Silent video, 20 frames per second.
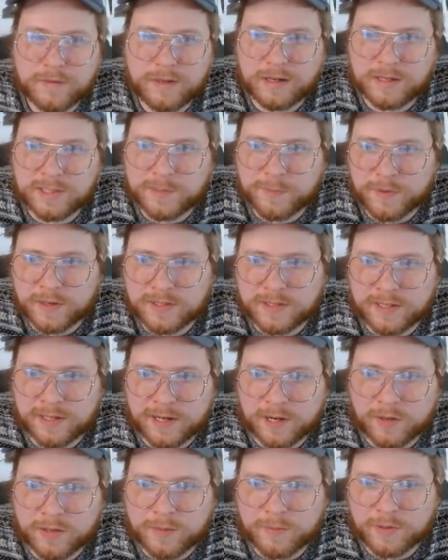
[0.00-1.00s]
Kind of surprised they
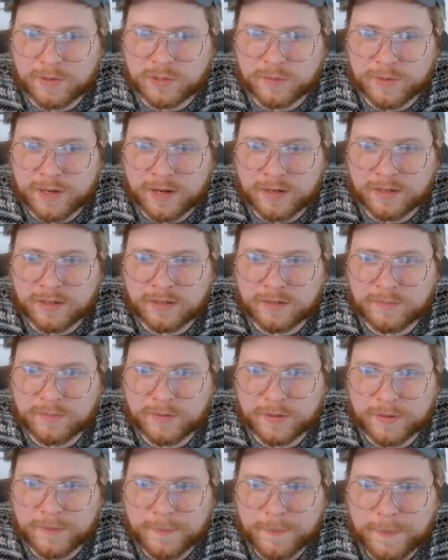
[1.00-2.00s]
care that much about it,
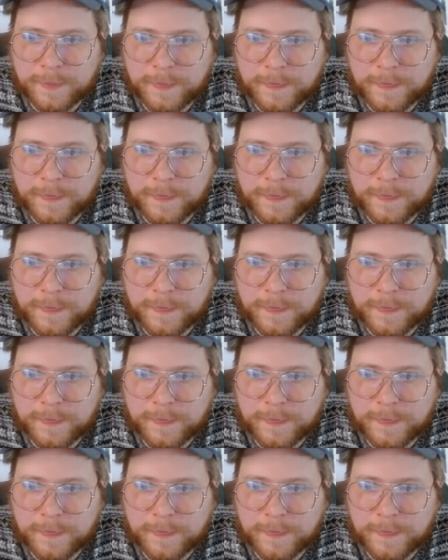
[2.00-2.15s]
but.